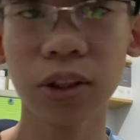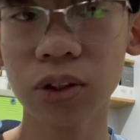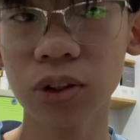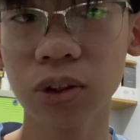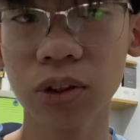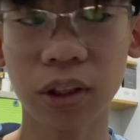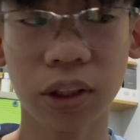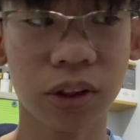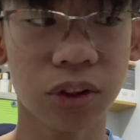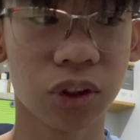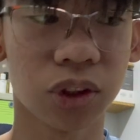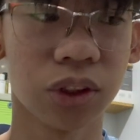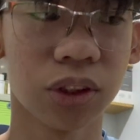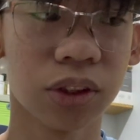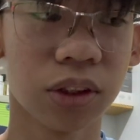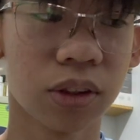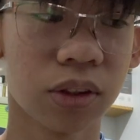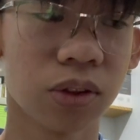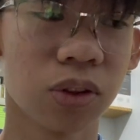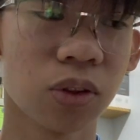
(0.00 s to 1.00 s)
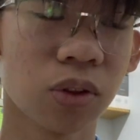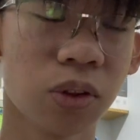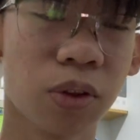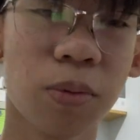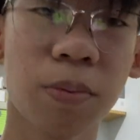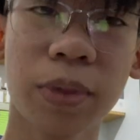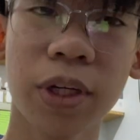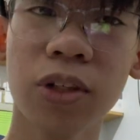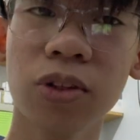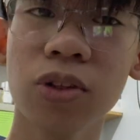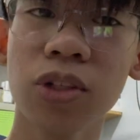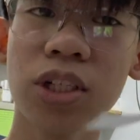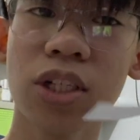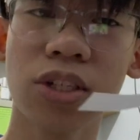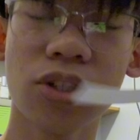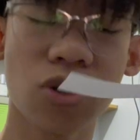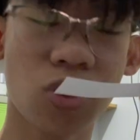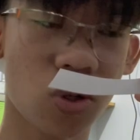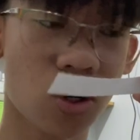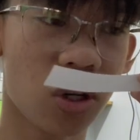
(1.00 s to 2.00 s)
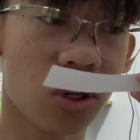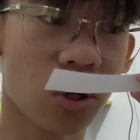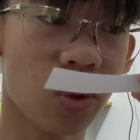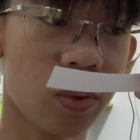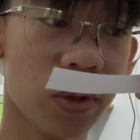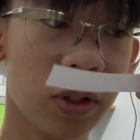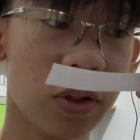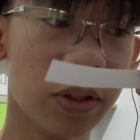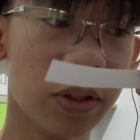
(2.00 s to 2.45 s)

to the Stronger With You